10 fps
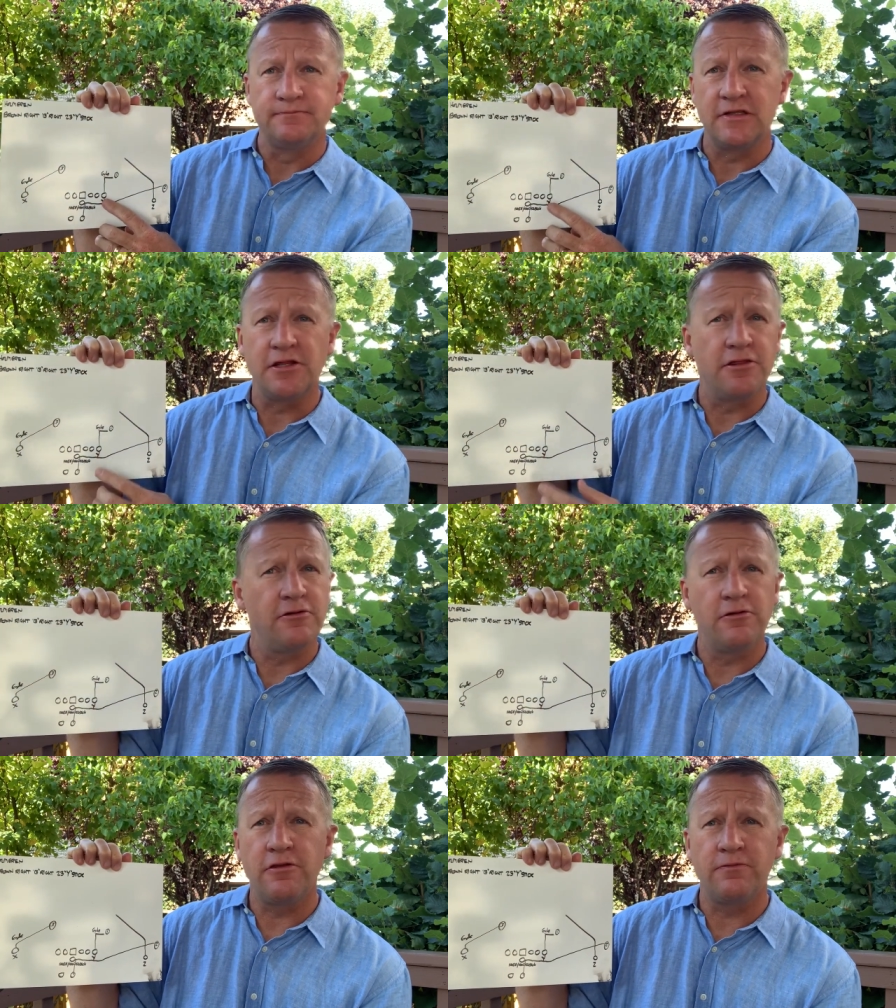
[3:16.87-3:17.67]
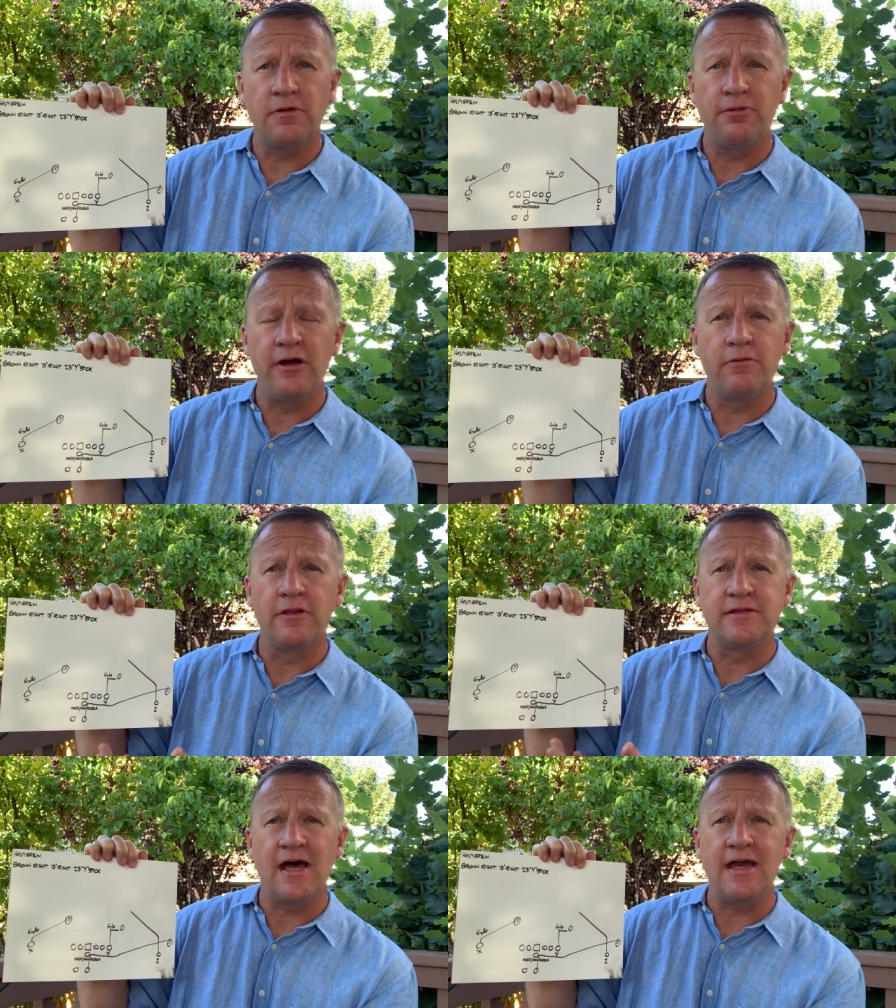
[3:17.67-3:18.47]
It's a third and three play where
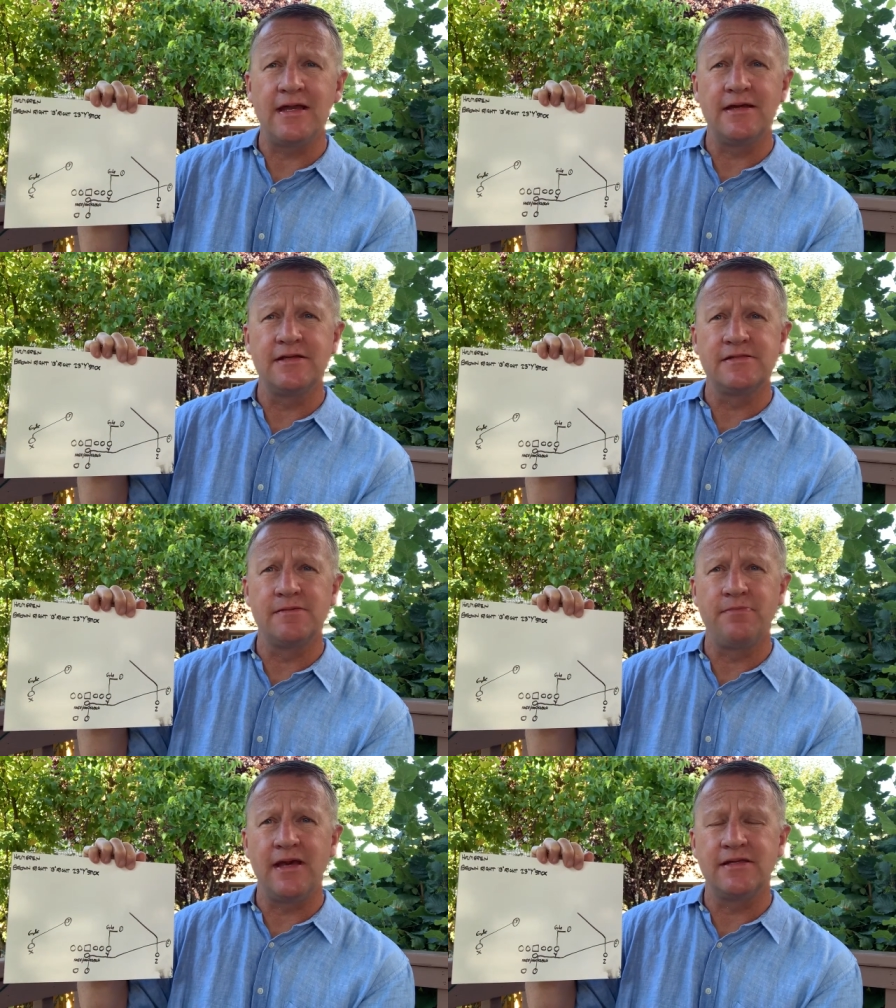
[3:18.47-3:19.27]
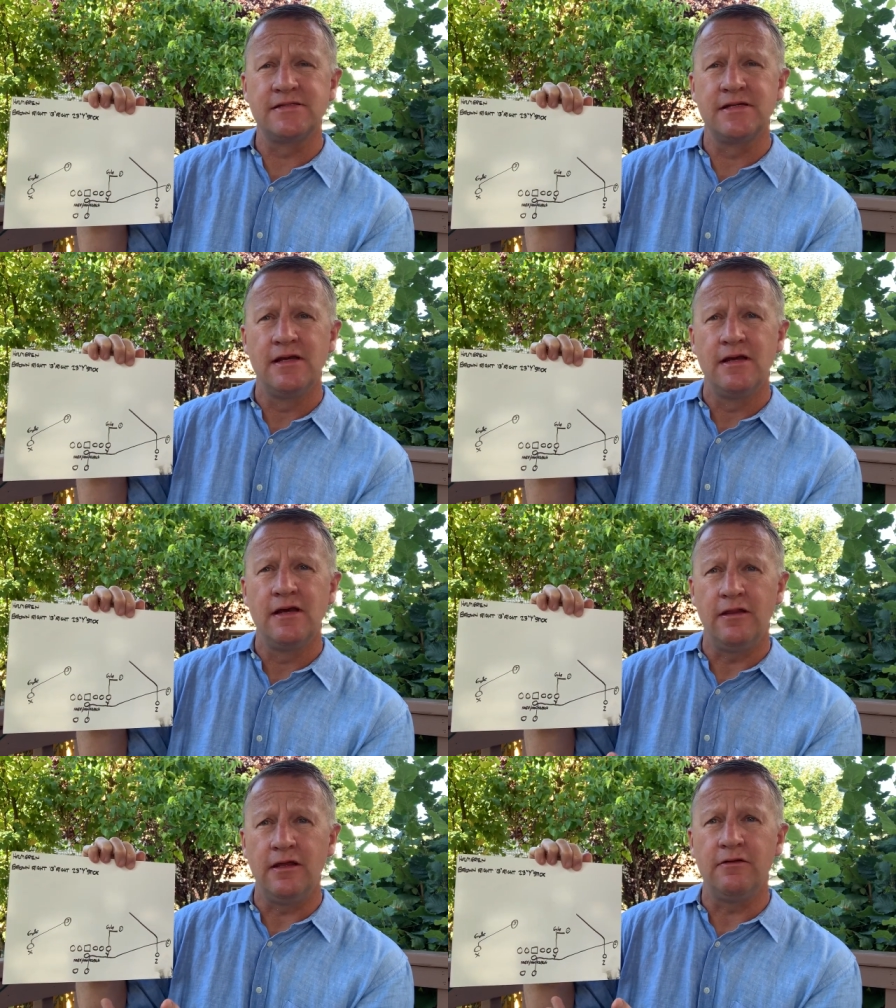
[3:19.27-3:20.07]
the tight end is the base,
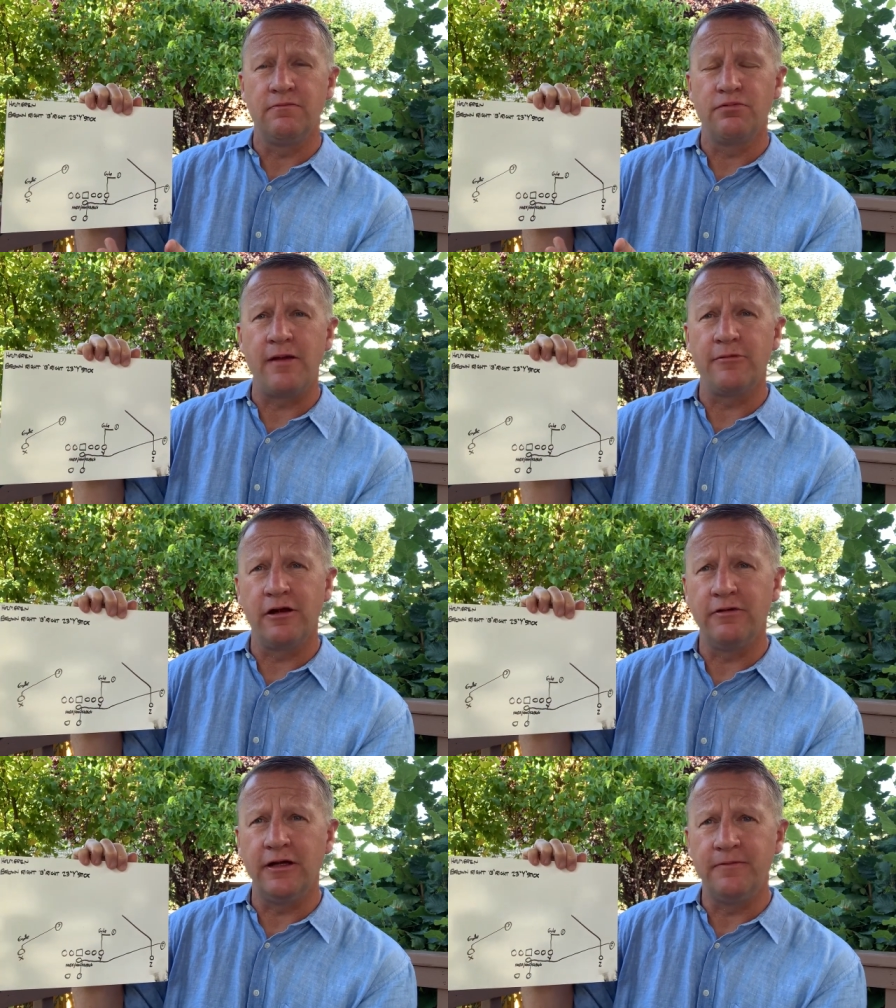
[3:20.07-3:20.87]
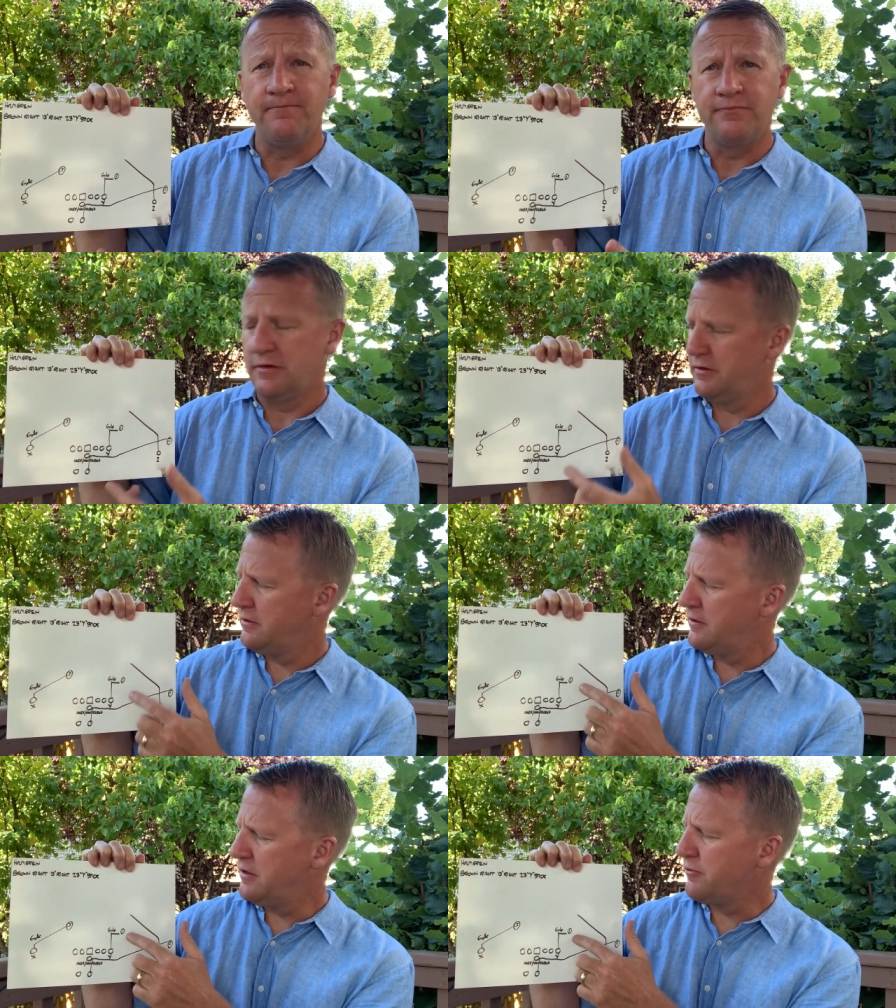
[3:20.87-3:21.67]
the primary read,
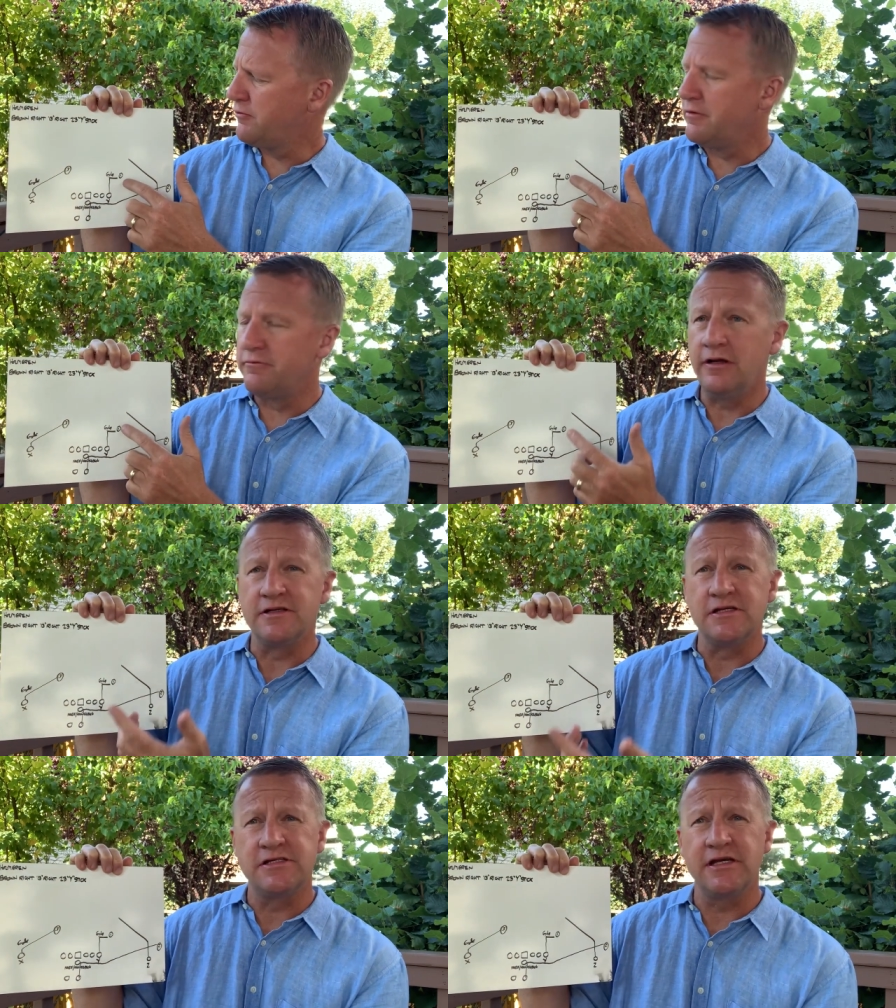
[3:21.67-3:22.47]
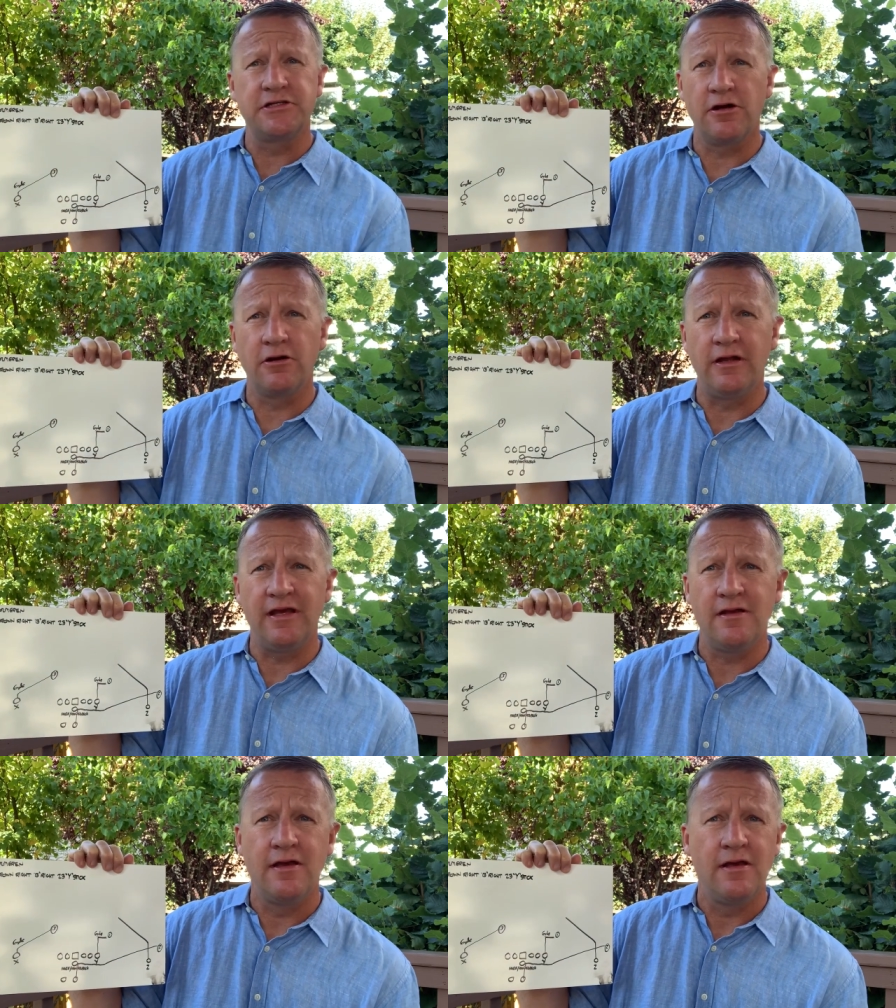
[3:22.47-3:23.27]
the number one read is a six yard
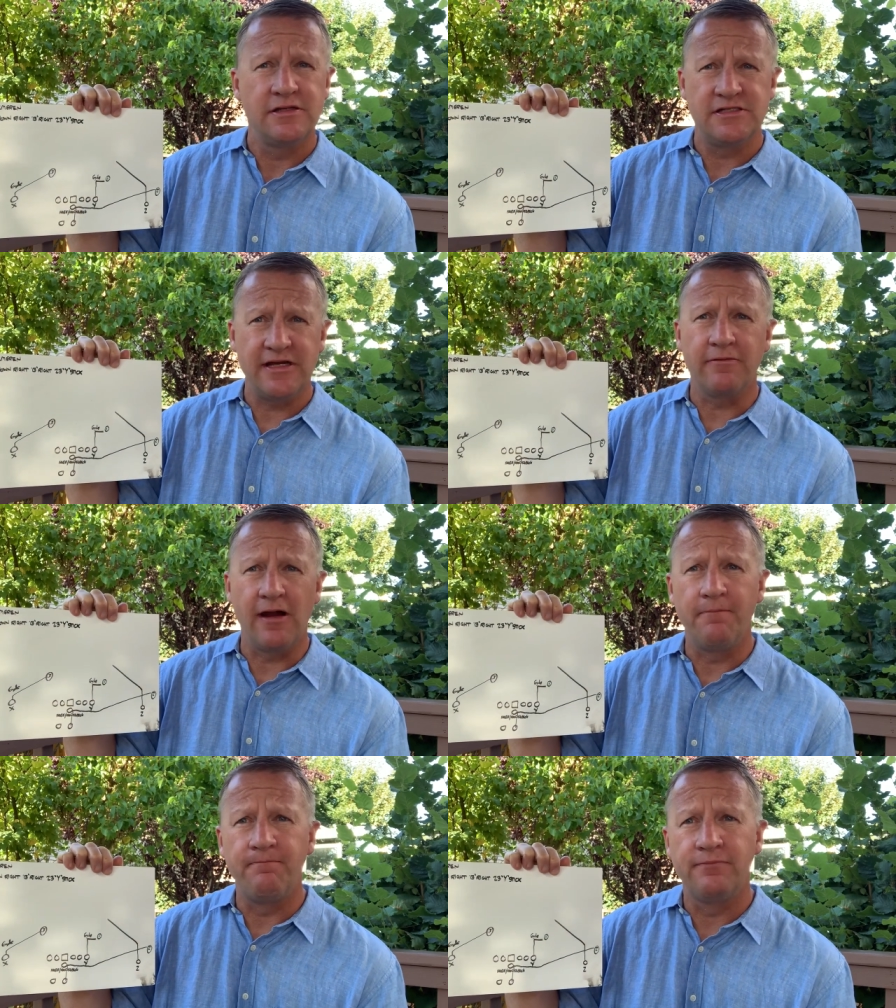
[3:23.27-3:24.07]
stick route.